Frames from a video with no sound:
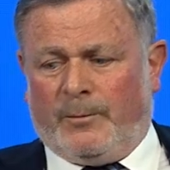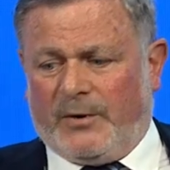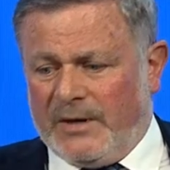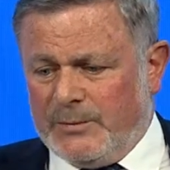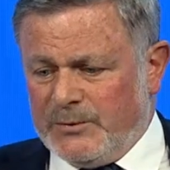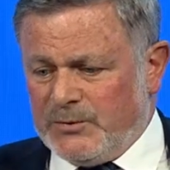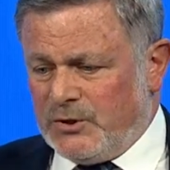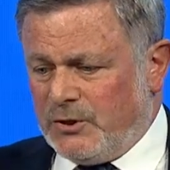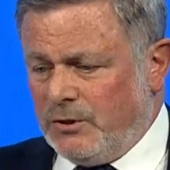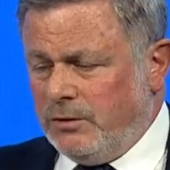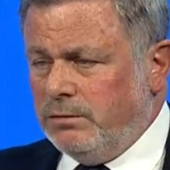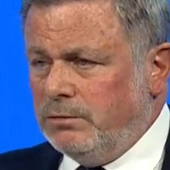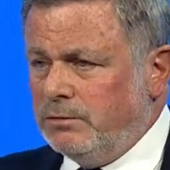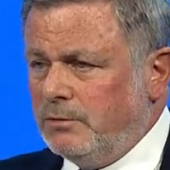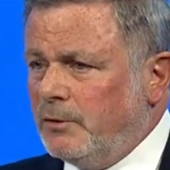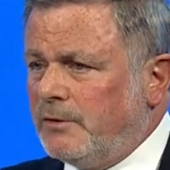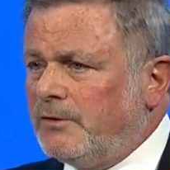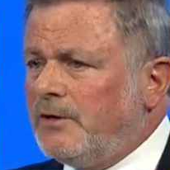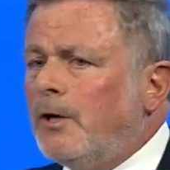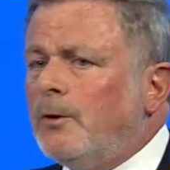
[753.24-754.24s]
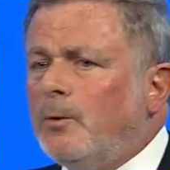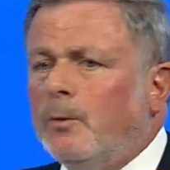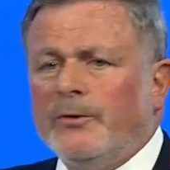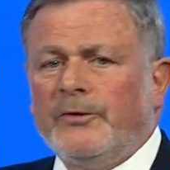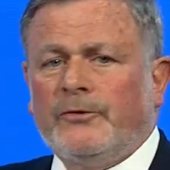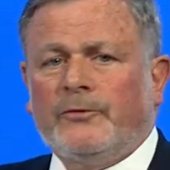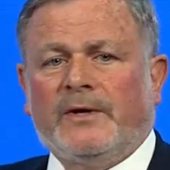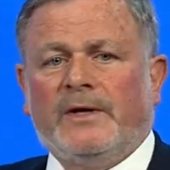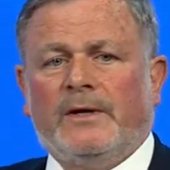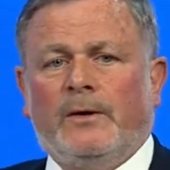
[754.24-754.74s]
Perhaps you are now
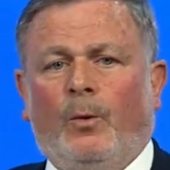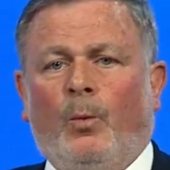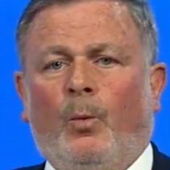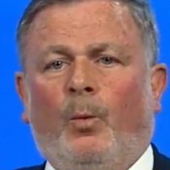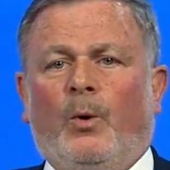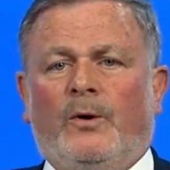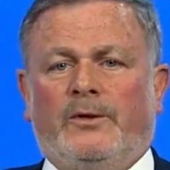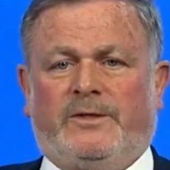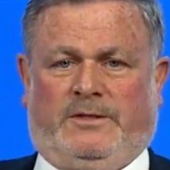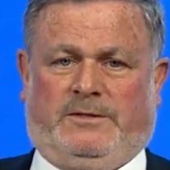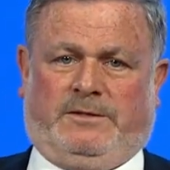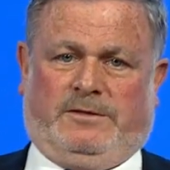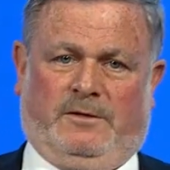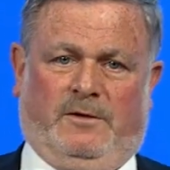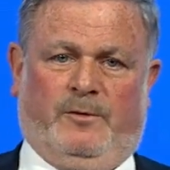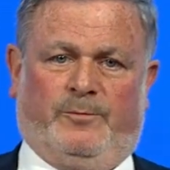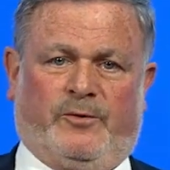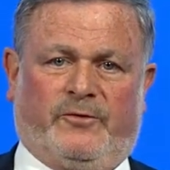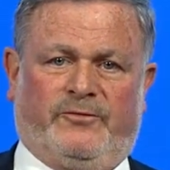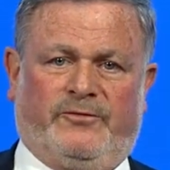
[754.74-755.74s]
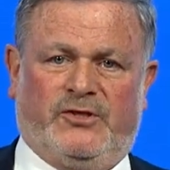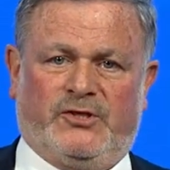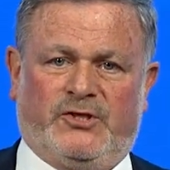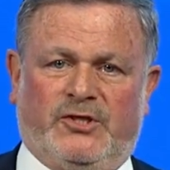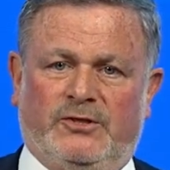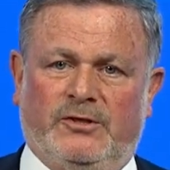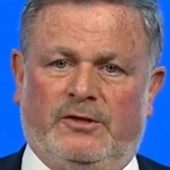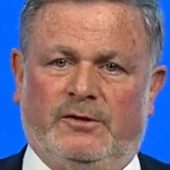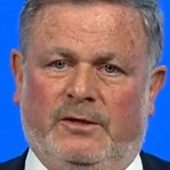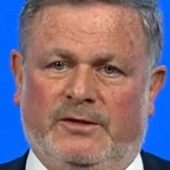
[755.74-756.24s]
wondering what a
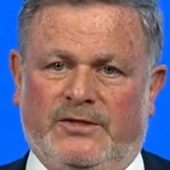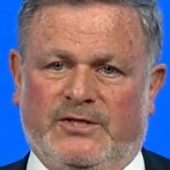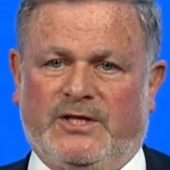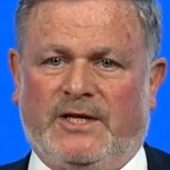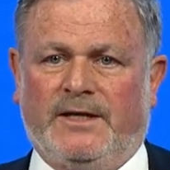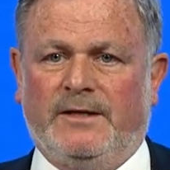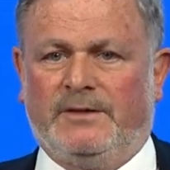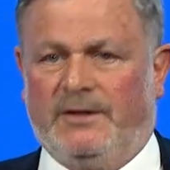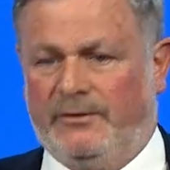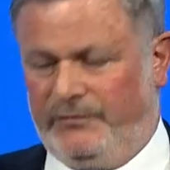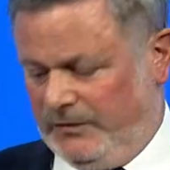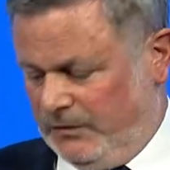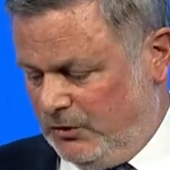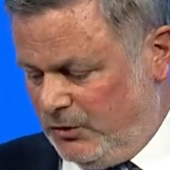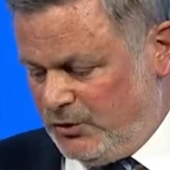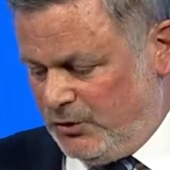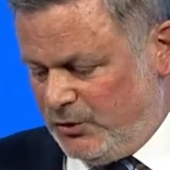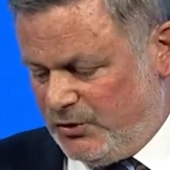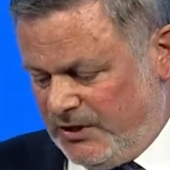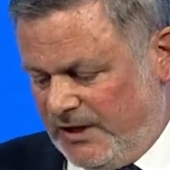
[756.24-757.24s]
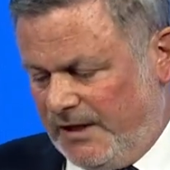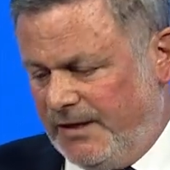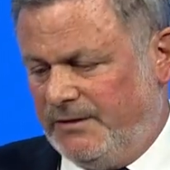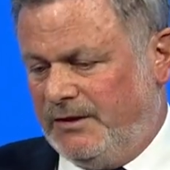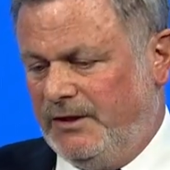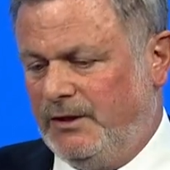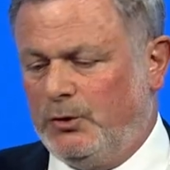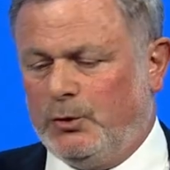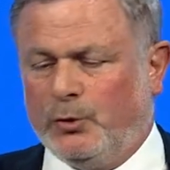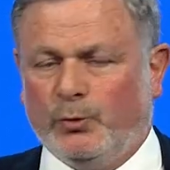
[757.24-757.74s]
professional scientific
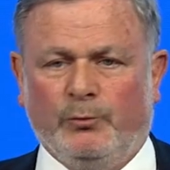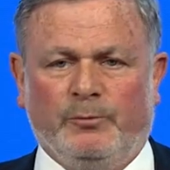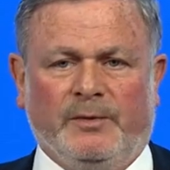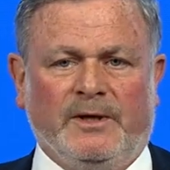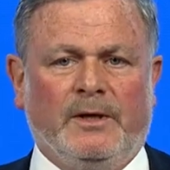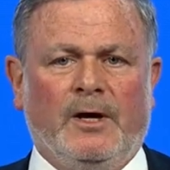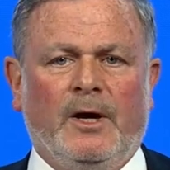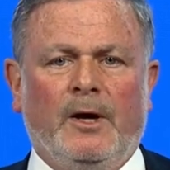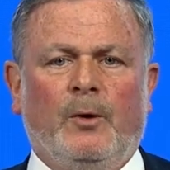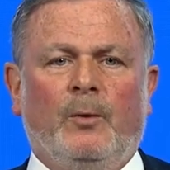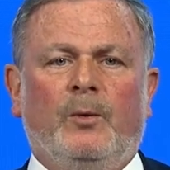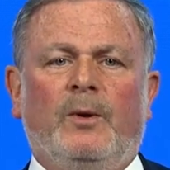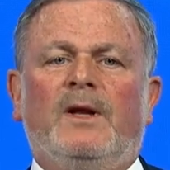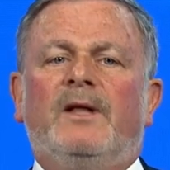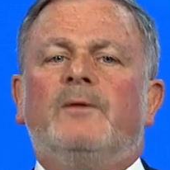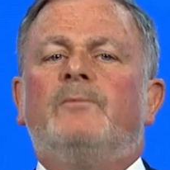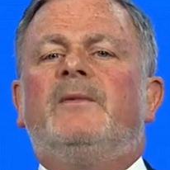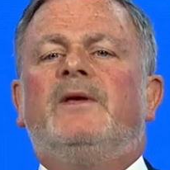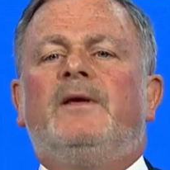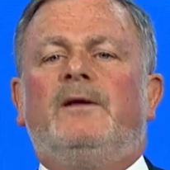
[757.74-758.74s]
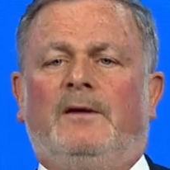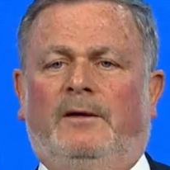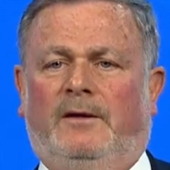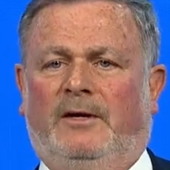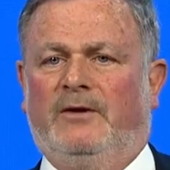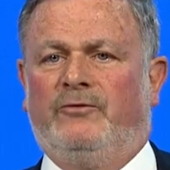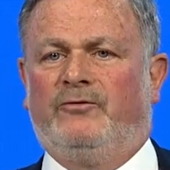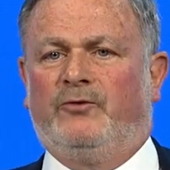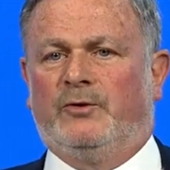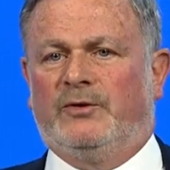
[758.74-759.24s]
society could be. Well, let me
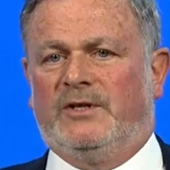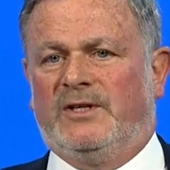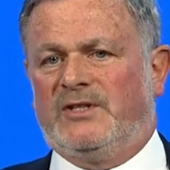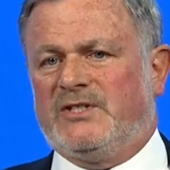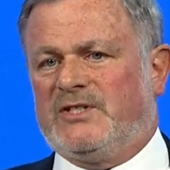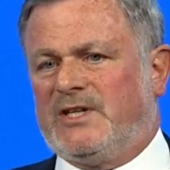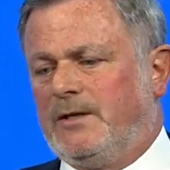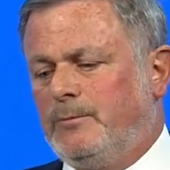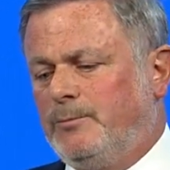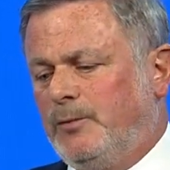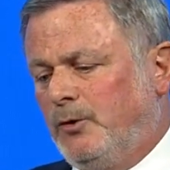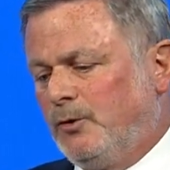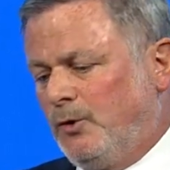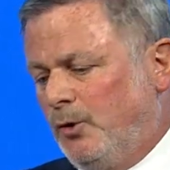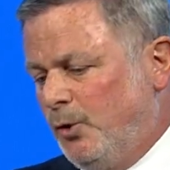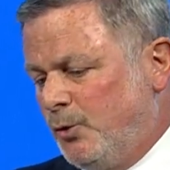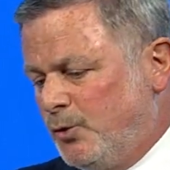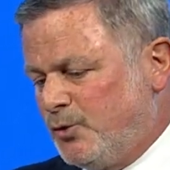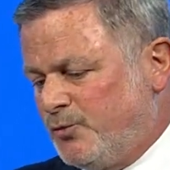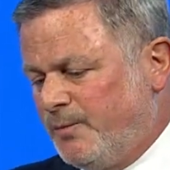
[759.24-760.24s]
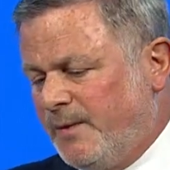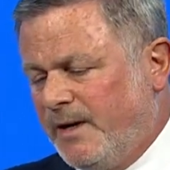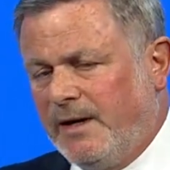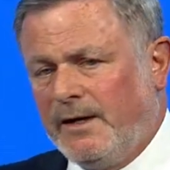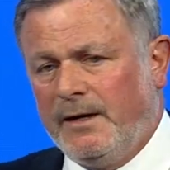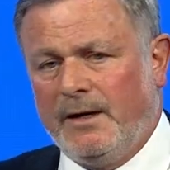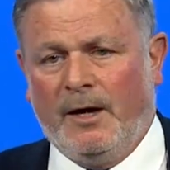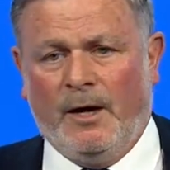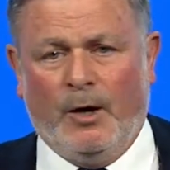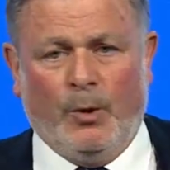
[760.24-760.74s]
give you an example close
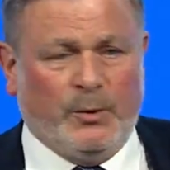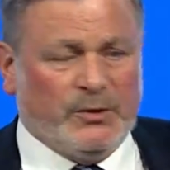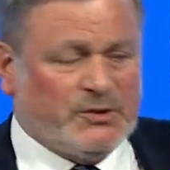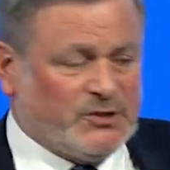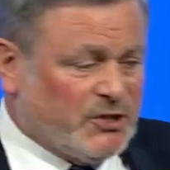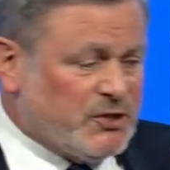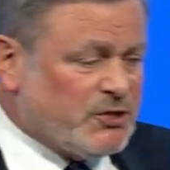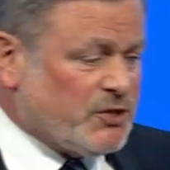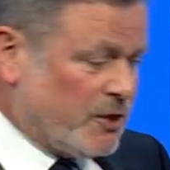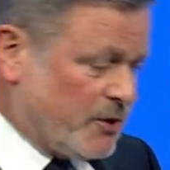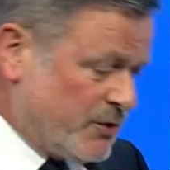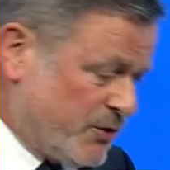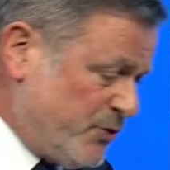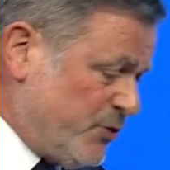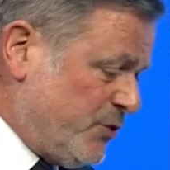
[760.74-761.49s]
by, which is our